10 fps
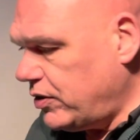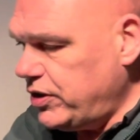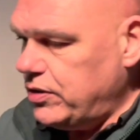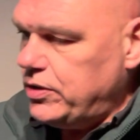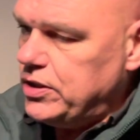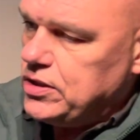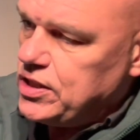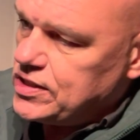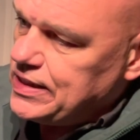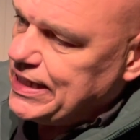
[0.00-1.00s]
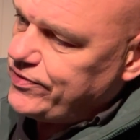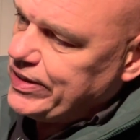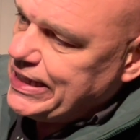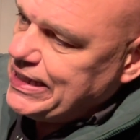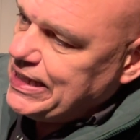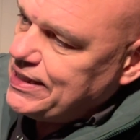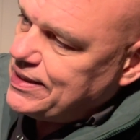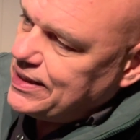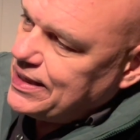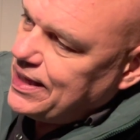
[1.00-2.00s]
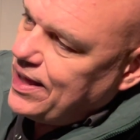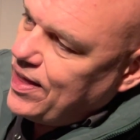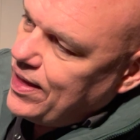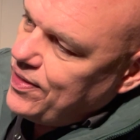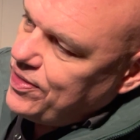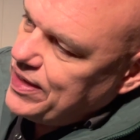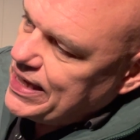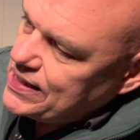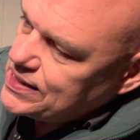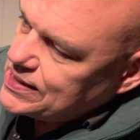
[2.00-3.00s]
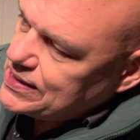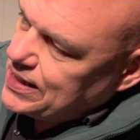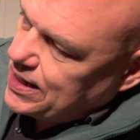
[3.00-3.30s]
you, you just literally need this